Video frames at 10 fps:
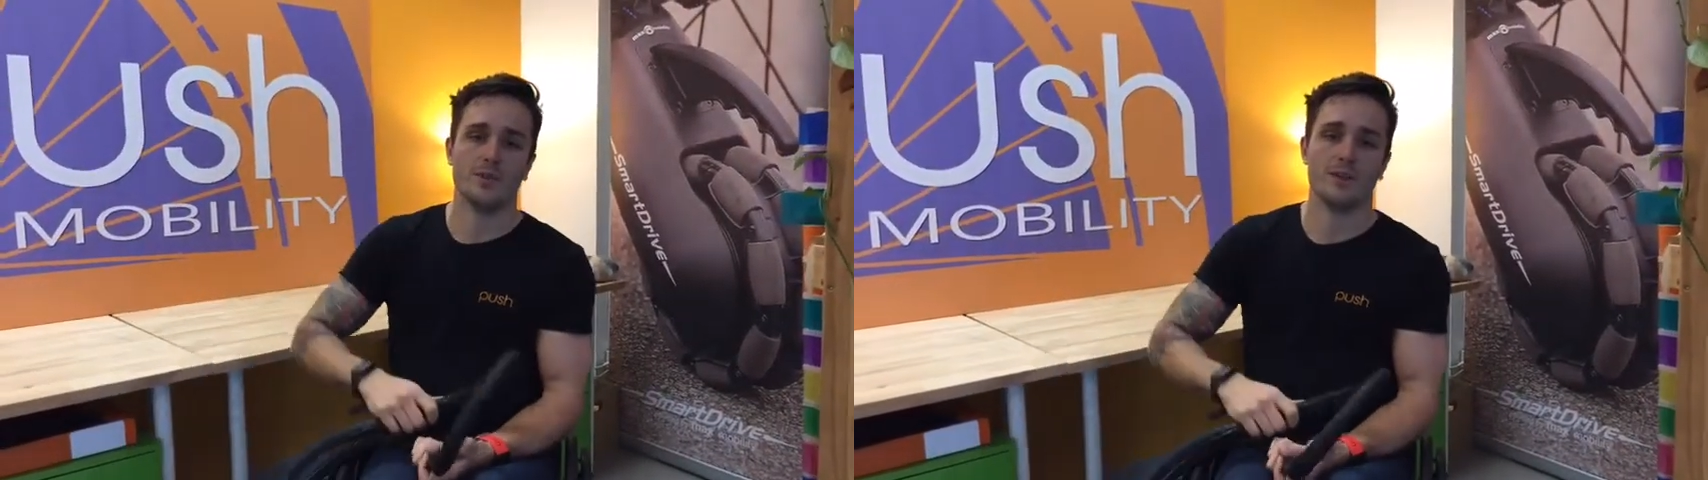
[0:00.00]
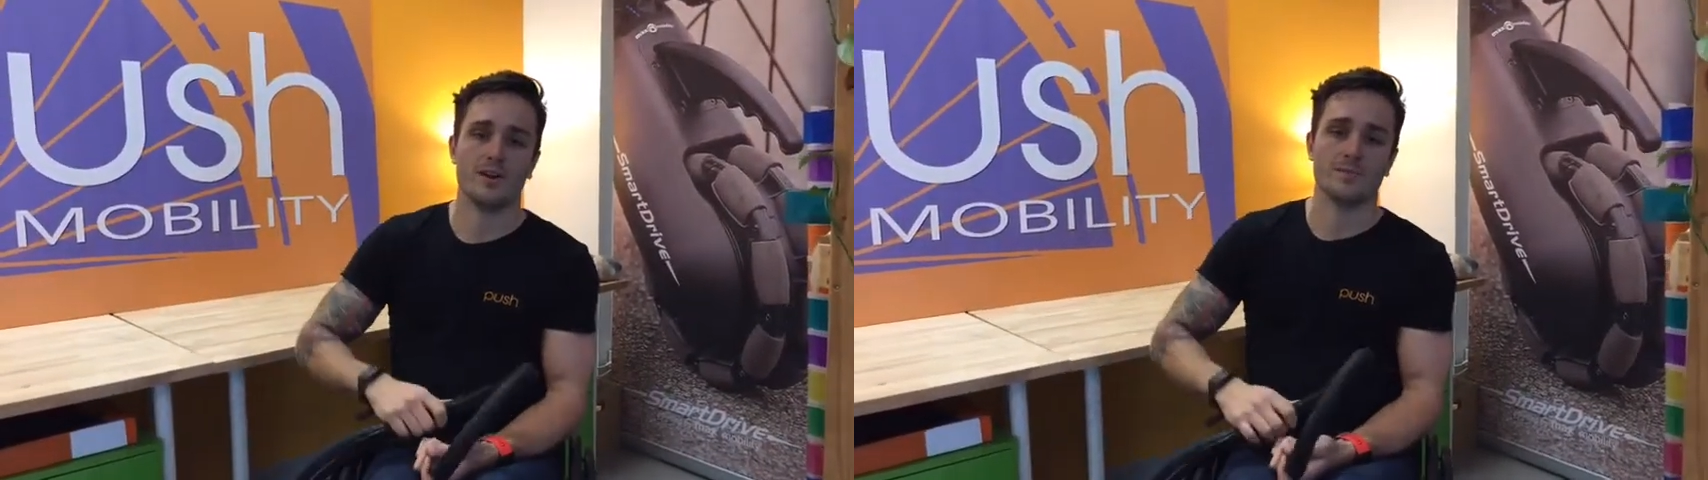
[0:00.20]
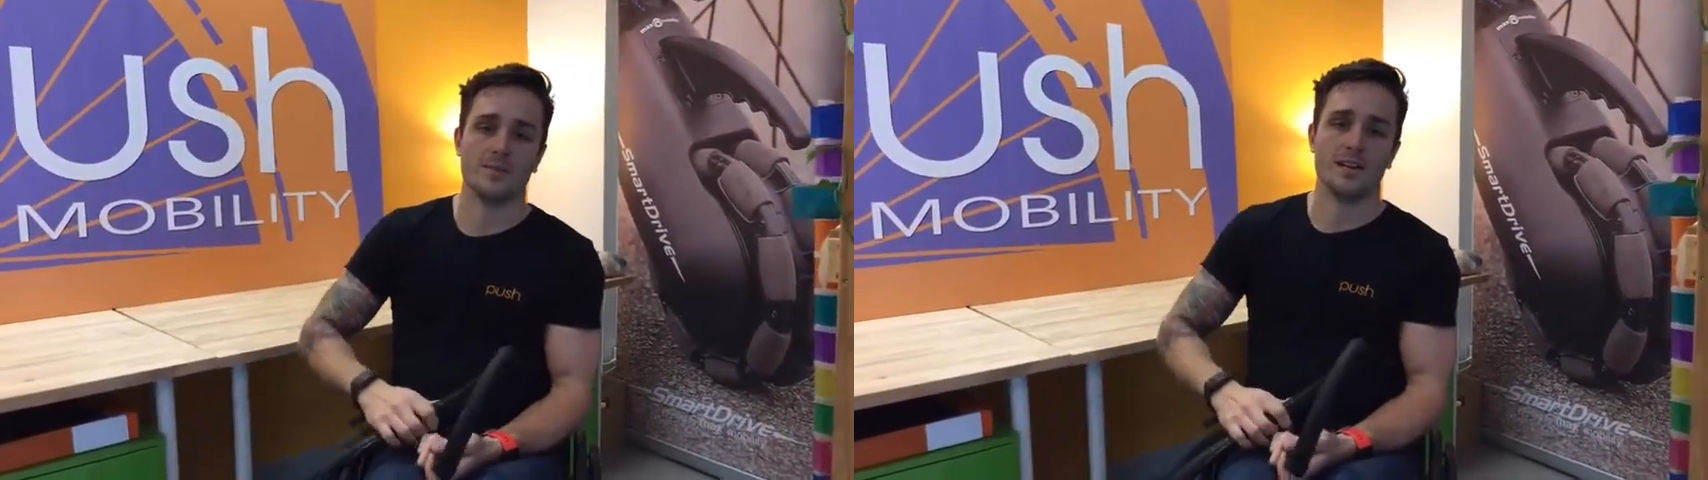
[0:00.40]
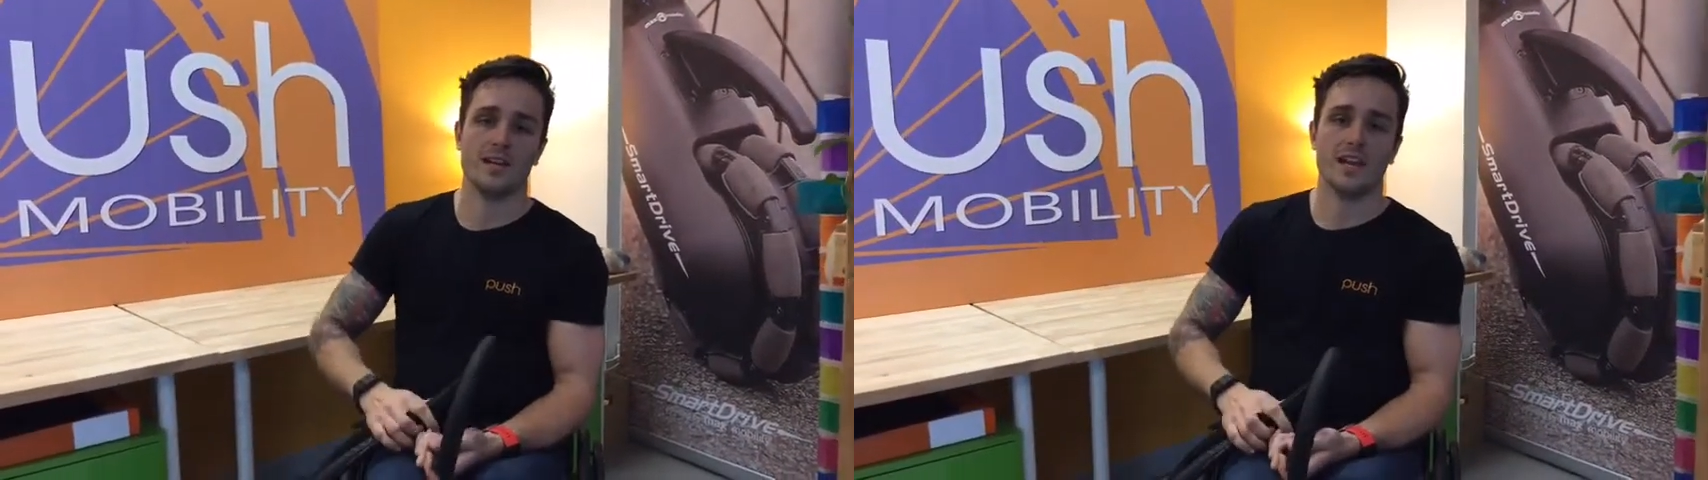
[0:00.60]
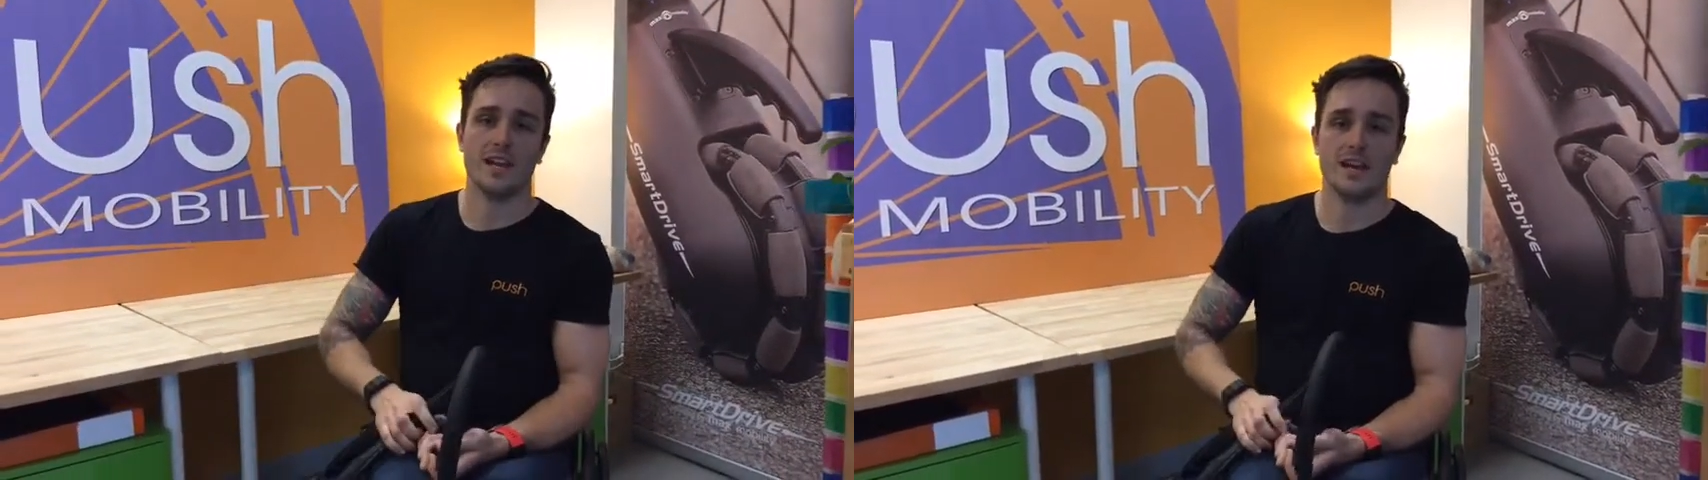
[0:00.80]
lifespan you
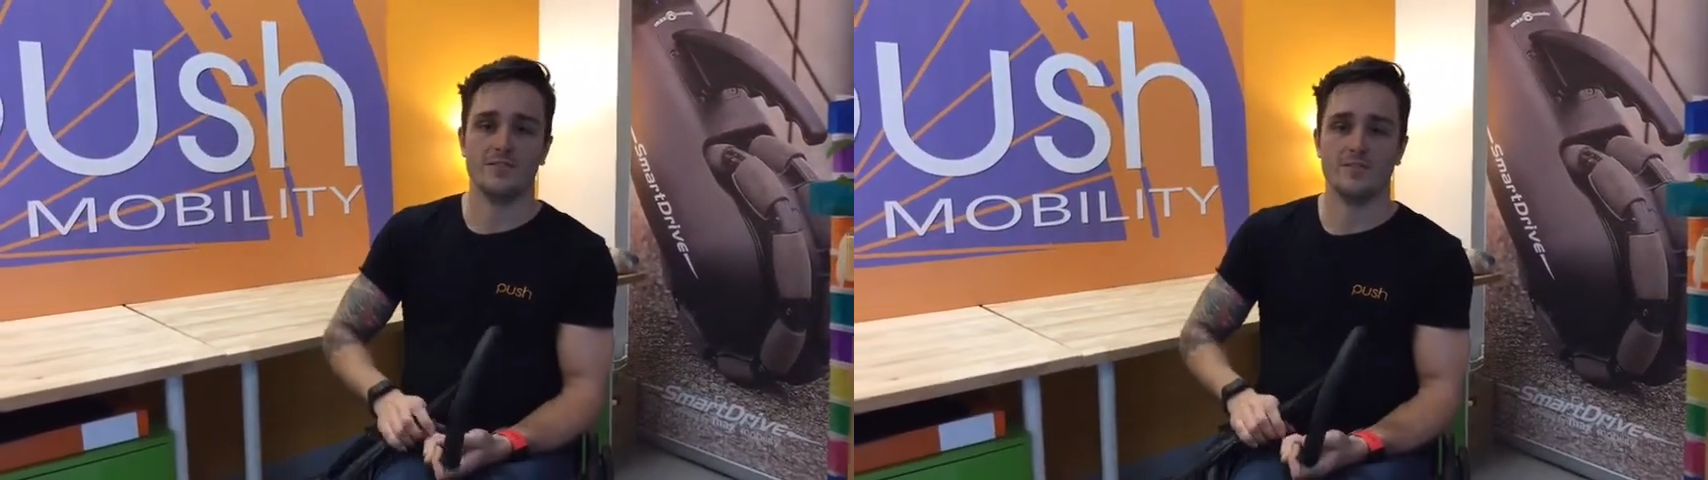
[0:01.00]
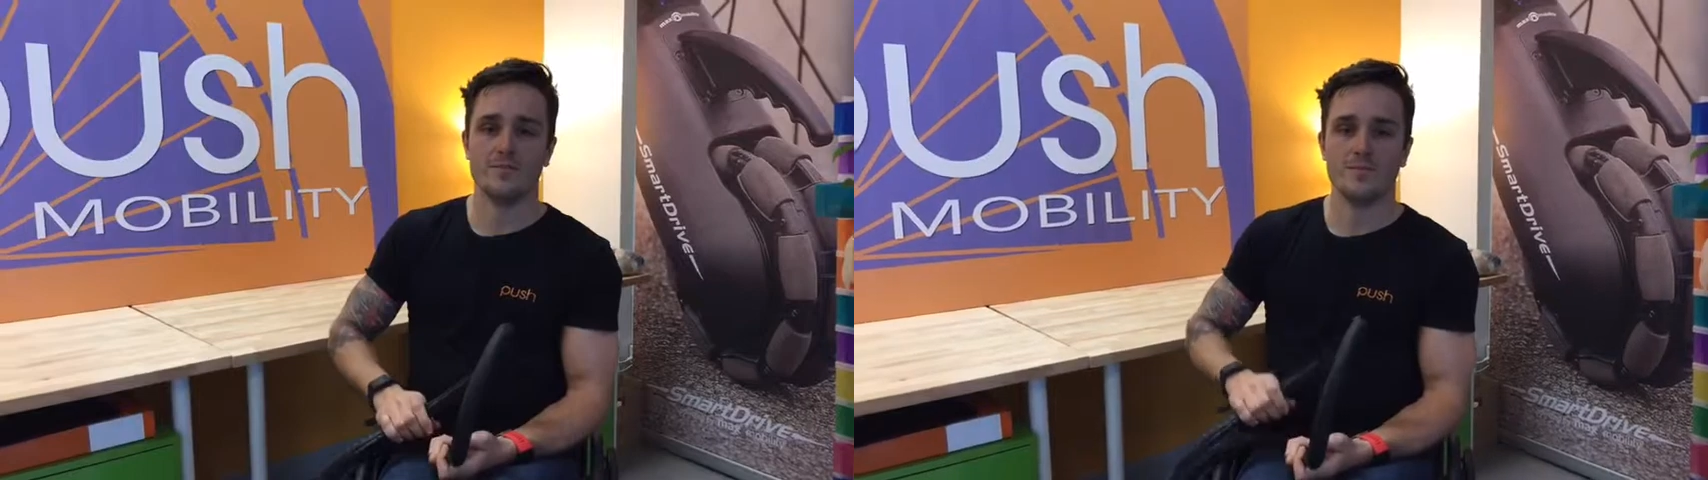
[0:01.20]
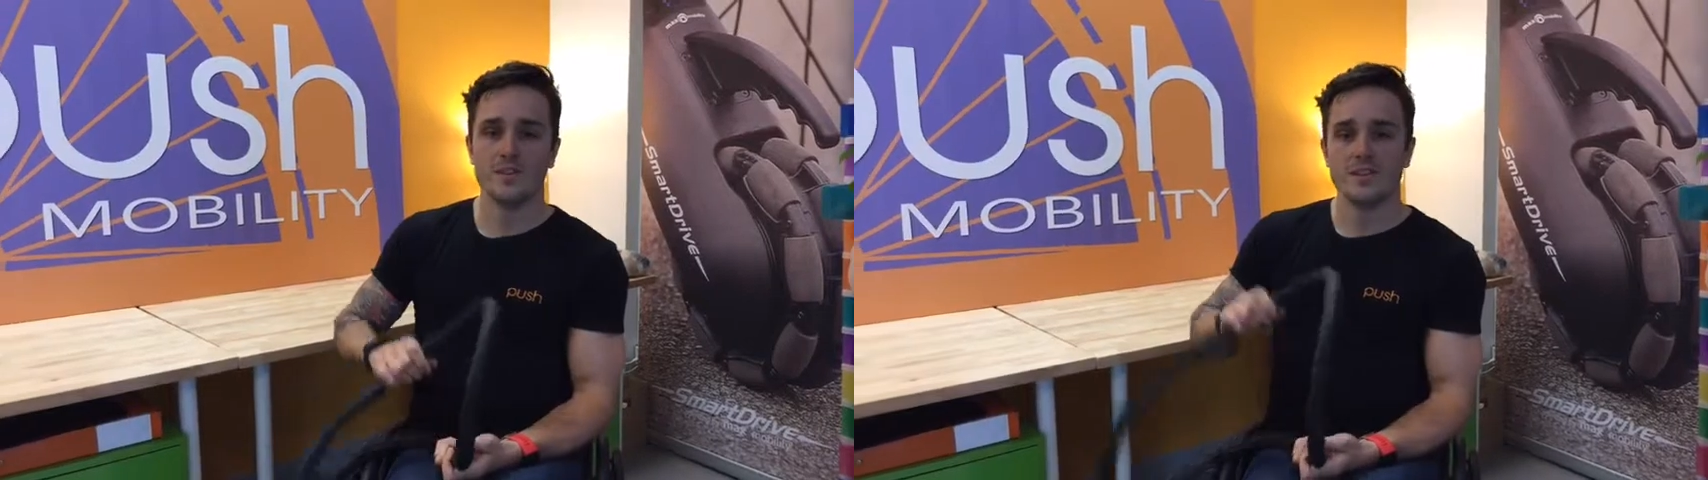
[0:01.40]
get out of them.